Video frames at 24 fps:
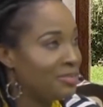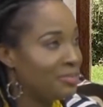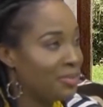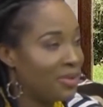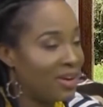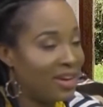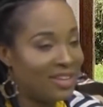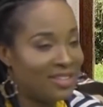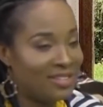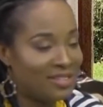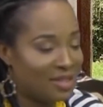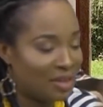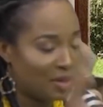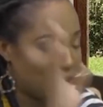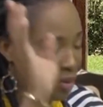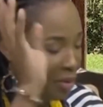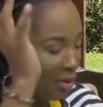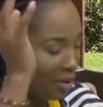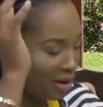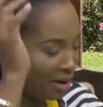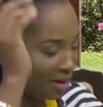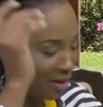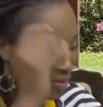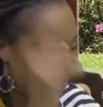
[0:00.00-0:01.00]
Praise the
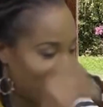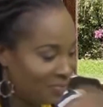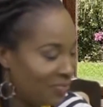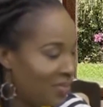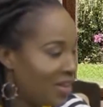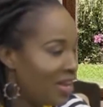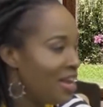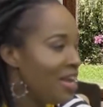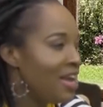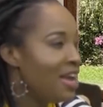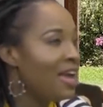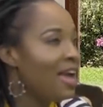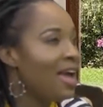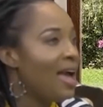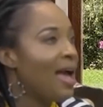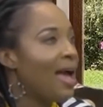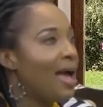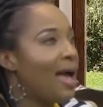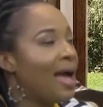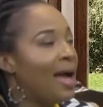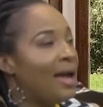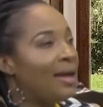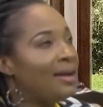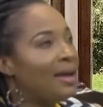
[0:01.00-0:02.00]
Lord.
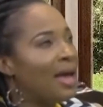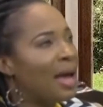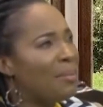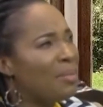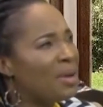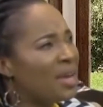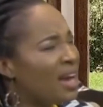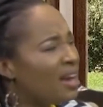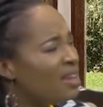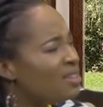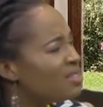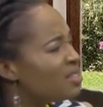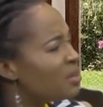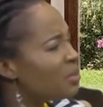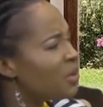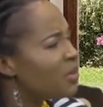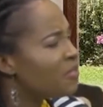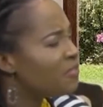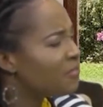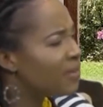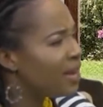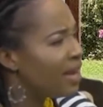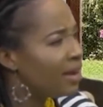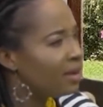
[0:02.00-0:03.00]
And I began to
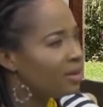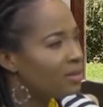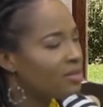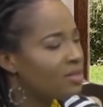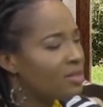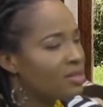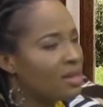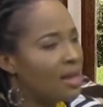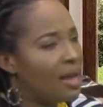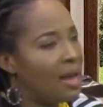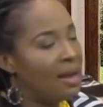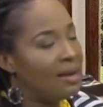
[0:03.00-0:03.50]
reflect.